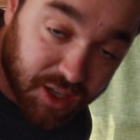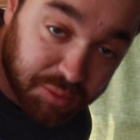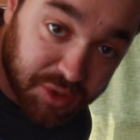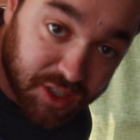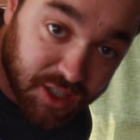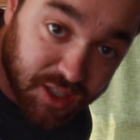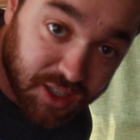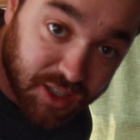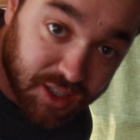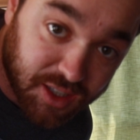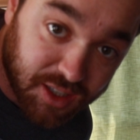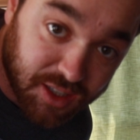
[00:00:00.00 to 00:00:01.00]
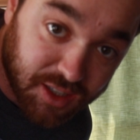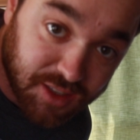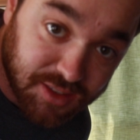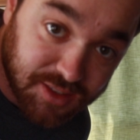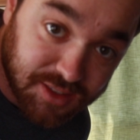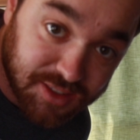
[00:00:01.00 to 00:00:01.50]

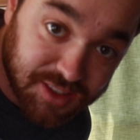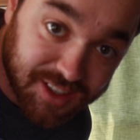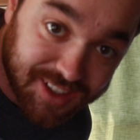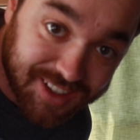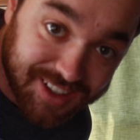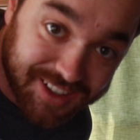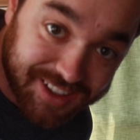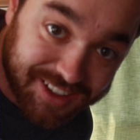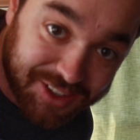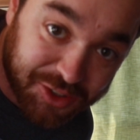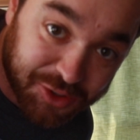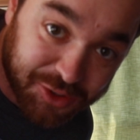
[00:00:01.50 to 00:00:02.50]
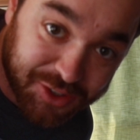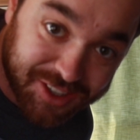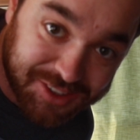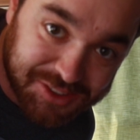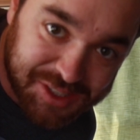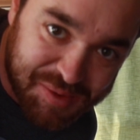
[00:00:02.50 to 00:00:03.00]
because you'll
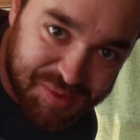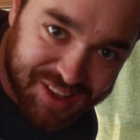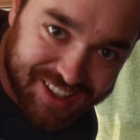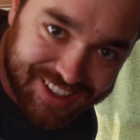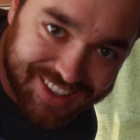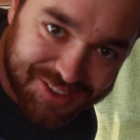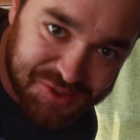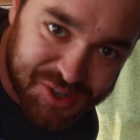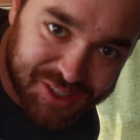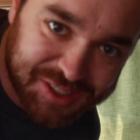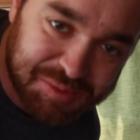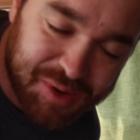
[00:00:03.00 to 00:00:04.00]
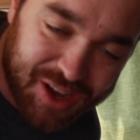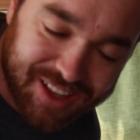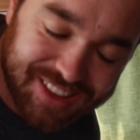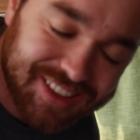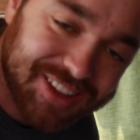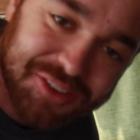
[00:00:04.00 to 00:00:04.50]
glue something in the wrong spot
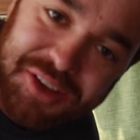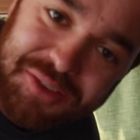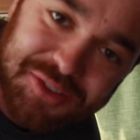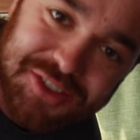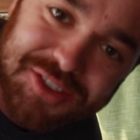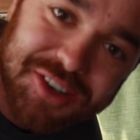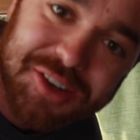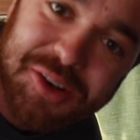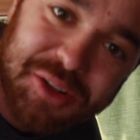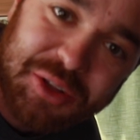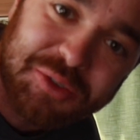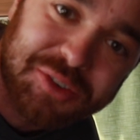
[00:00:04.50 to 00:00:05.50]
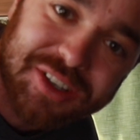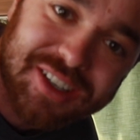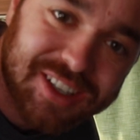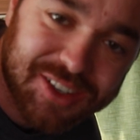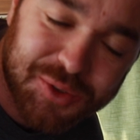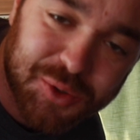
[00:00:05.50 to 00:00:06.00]
and then you'll have to start all over
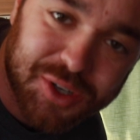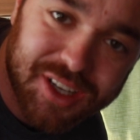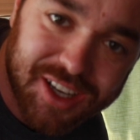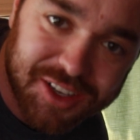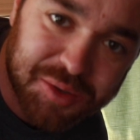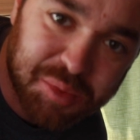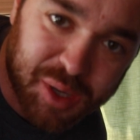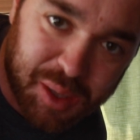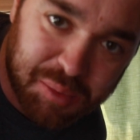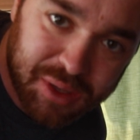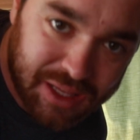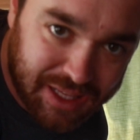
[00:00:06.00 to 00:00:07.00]
or cut your pipe.